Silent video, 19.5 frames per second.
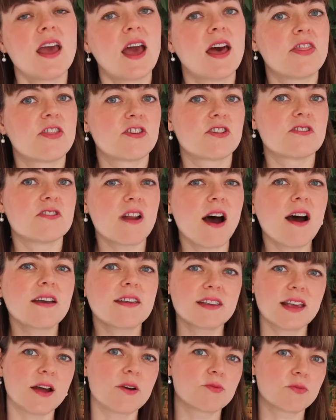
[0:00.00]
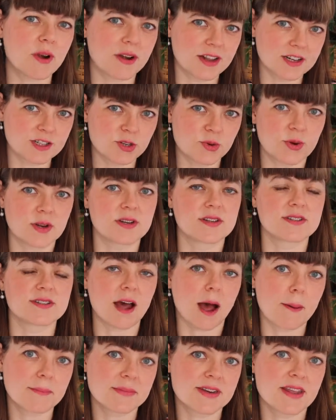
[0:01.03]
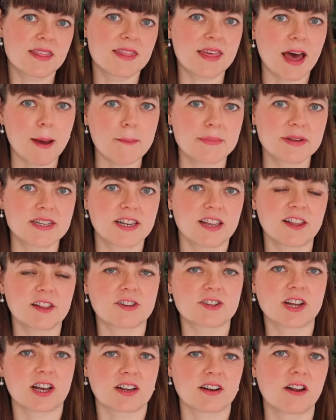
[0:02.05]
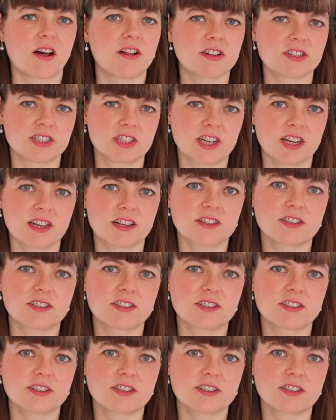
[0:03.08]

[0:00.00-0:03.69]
and they're not yet ready to adopt that particular technology.